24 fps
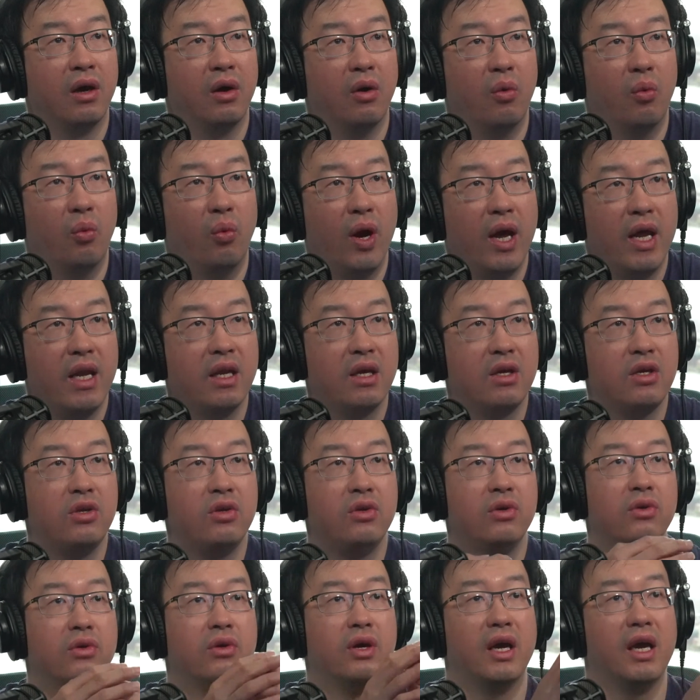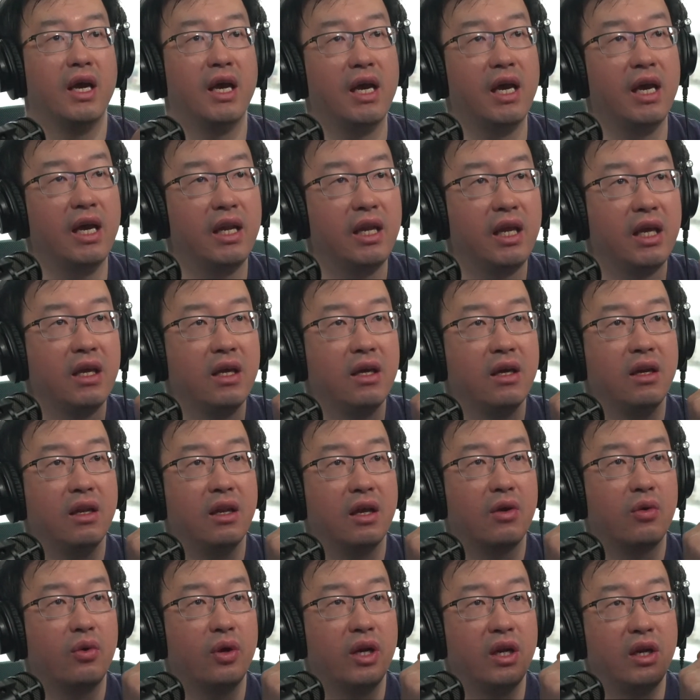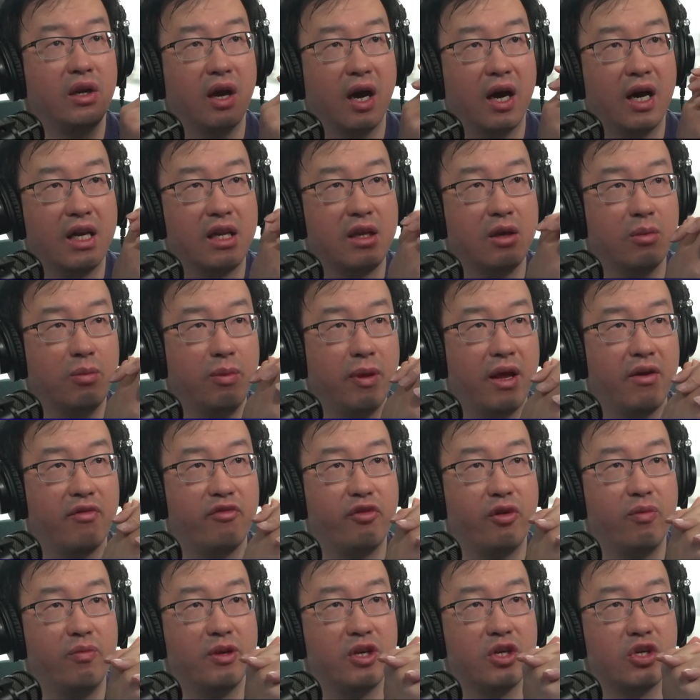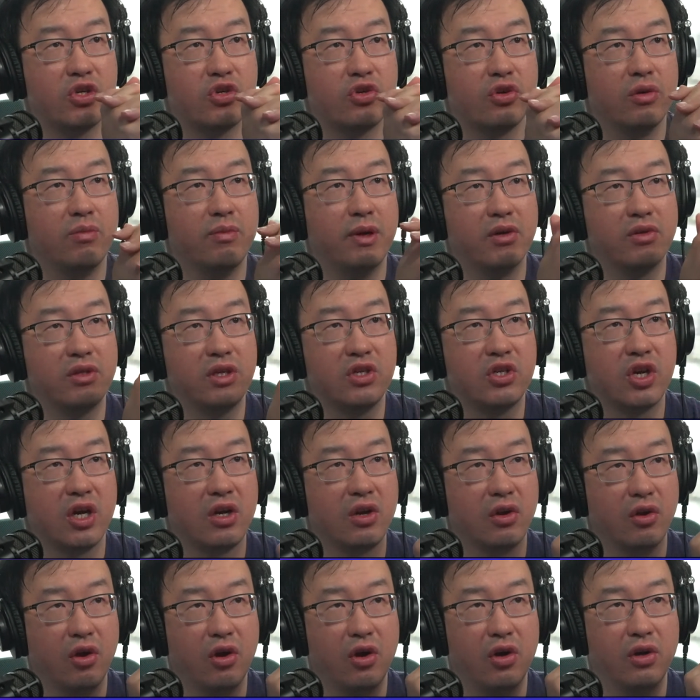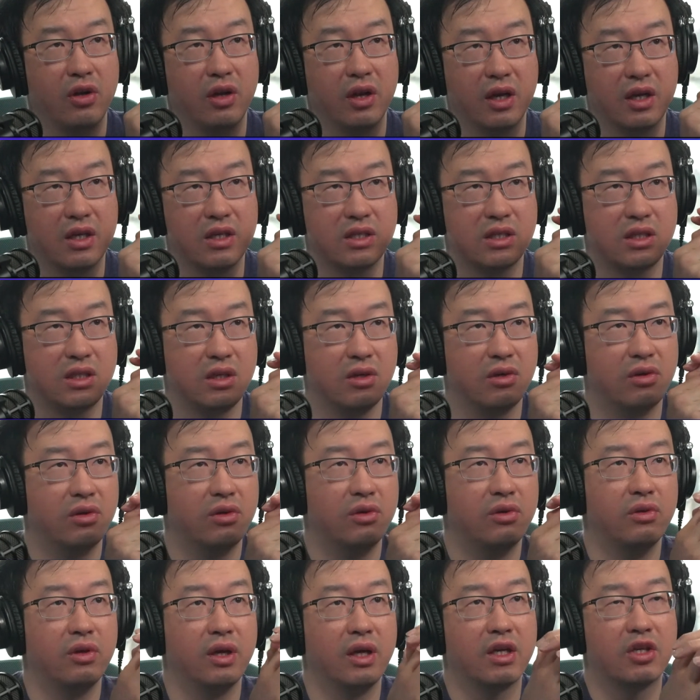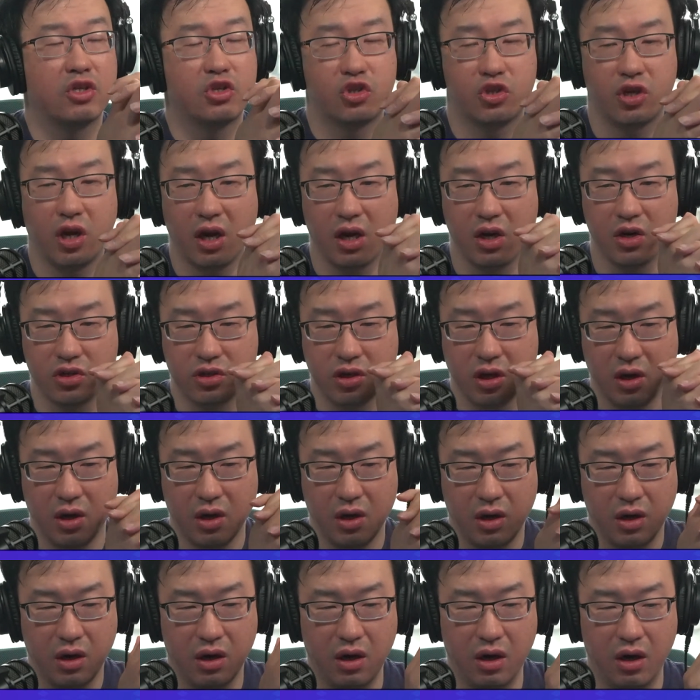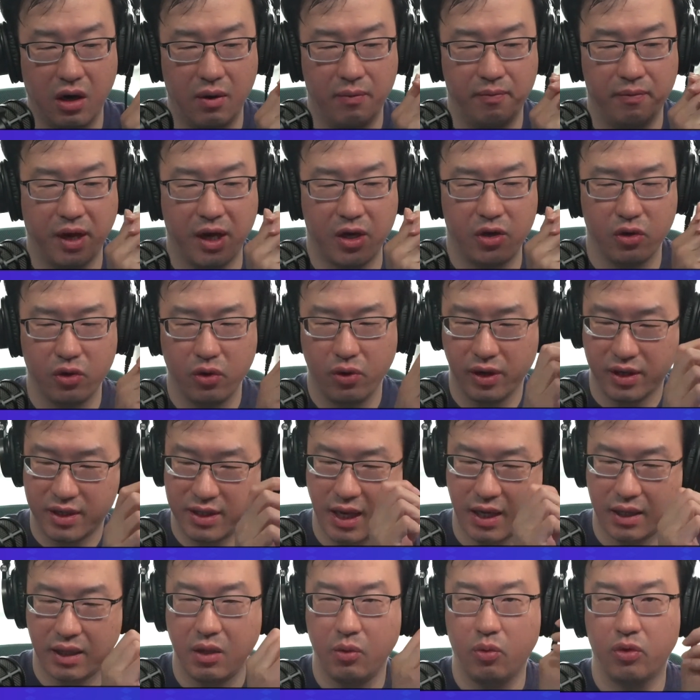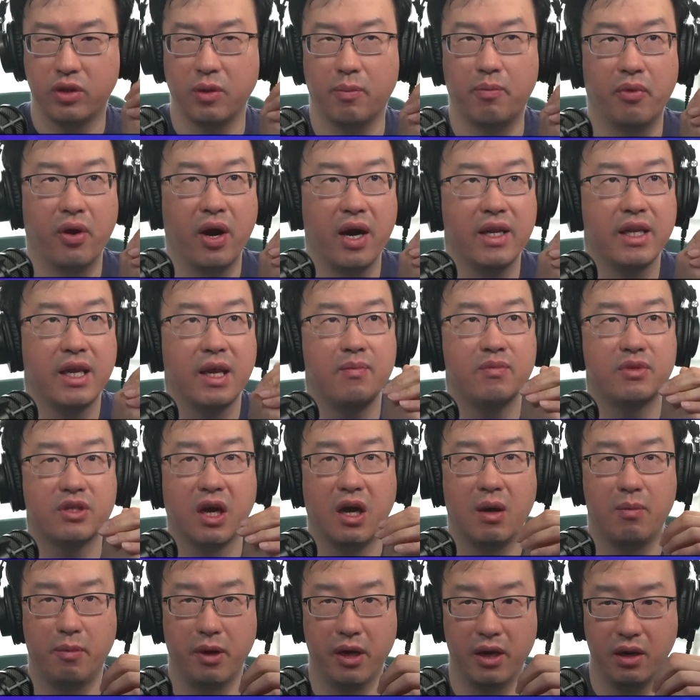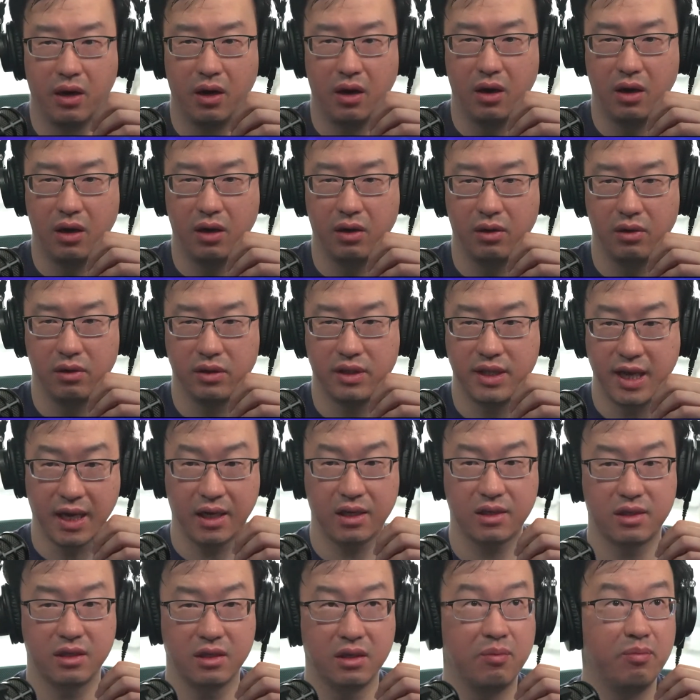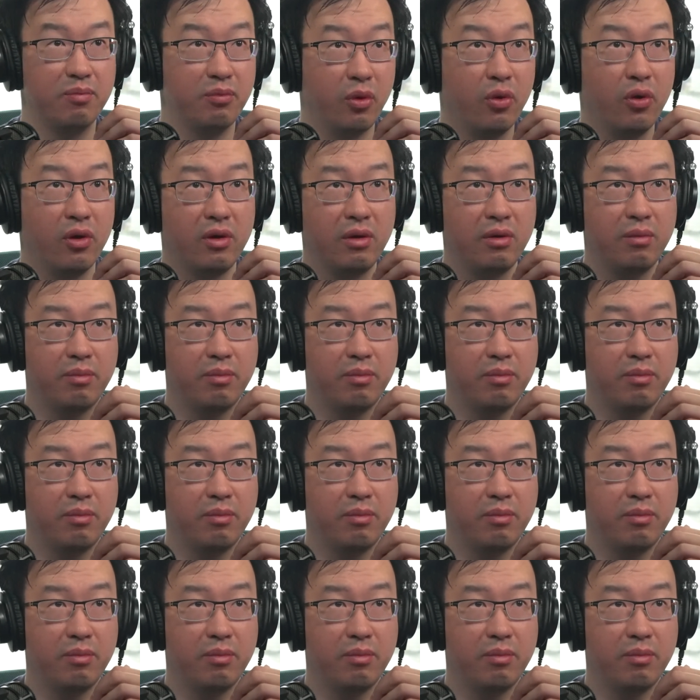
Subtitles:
When are you adding Liquidity IDO platform ensure multi-chain loan like zero exchange? I don't know exactly what the brand names are, but DEX are important